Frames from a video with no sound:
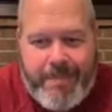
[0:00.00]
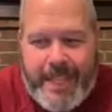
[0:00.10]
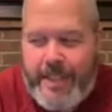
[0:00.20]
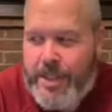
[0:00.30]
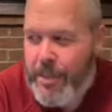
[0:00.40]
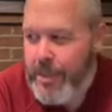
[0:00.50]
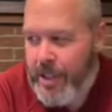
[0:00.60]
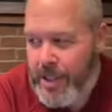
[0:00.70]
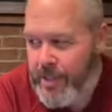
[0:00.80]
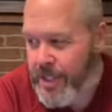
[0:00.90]
And so
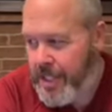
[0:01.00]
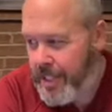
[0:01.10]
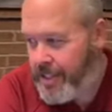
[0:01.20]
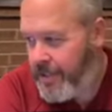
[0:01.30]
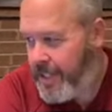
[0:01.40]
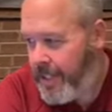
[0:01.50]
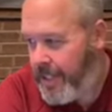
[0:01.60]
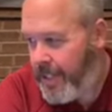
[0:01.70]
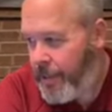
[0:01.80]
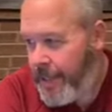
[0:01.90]
because of our schedule,
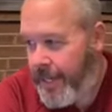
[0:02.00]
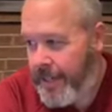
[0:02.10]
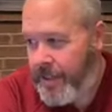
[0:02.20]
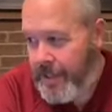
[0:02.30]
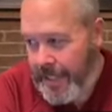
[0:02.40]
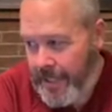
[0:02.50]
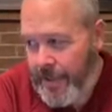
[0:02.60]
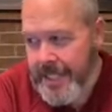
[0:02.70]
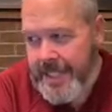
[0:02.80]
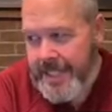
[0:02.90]
we had to do it. I know
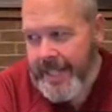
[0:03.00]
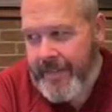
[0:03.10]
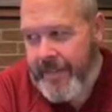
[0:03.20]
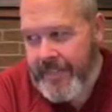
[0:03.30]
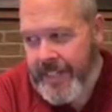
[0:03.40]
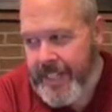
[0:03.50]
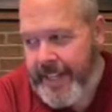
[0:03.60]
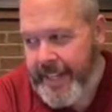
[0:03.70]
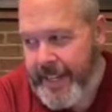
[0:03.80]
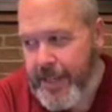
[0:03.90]
it says 11:59
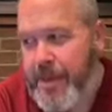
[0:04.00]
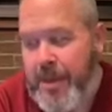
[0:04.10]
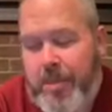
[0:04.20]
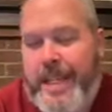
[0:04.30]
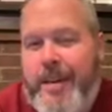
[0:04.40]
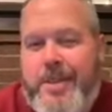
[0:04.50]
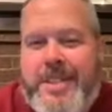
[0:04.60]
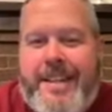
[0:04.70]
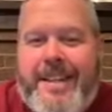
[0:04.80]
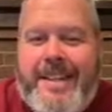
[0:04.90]
a.m., but that
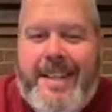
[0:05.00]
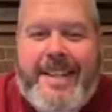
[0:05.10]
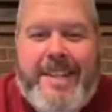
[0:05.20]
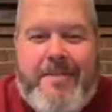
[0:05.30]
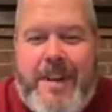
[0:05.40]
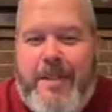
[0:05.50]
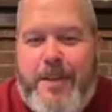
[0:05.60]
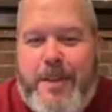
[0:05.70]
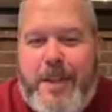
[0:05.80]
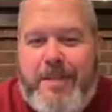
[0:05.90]
was like
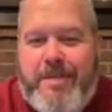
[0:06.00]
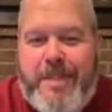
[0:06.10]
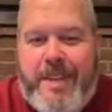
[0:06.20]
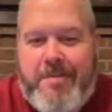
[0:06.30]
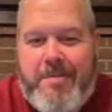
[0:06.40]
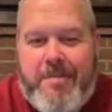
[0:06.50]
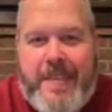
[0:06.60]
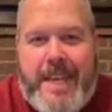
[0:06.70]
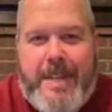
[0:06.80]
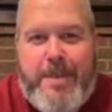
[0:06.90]
5:30
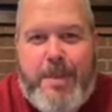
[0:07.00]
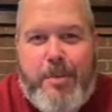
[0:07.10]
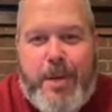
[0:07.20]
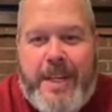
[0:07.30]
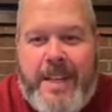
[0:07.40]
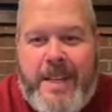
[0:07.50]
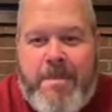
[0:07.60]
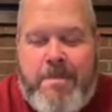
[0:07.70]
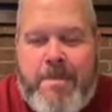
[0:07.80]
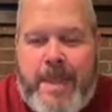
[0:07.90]
a.m. in the morning.
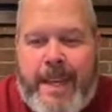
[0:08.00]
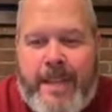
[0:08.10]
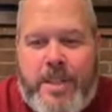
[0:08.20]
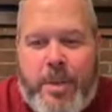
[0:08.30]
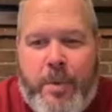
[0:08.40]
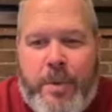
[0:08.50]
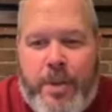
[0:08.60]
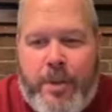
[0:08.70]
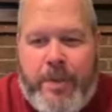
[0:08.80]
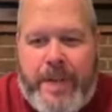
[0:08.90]
And so we
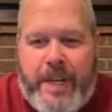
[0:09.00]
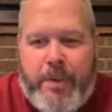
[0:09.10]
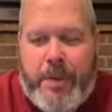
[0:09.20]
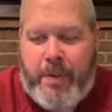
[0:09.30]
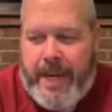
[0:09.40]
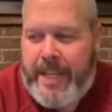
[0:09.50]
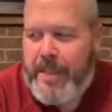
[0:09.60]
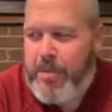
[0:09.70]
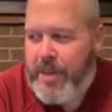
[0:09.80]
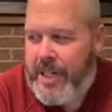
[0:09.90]
went over there. We ran the
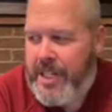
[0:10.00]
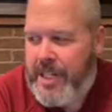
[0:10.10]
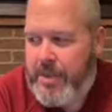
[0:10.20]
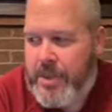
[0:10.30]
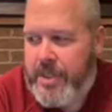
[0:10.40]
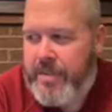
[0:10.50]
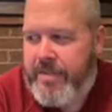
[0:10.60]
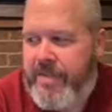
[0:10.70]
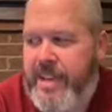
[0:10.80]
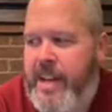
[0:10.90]
bridge. It was a
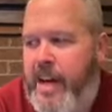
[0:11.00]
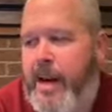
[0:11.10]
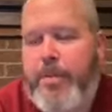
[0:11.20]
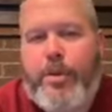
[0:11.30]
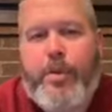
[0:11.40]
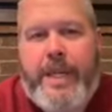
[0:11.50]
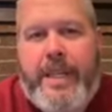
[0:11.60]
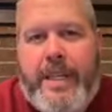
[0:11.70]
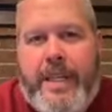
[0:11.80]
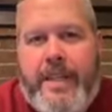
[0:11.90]
phenomenal
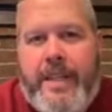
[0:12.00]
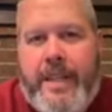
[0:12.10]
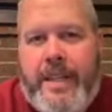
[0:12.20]
weekend.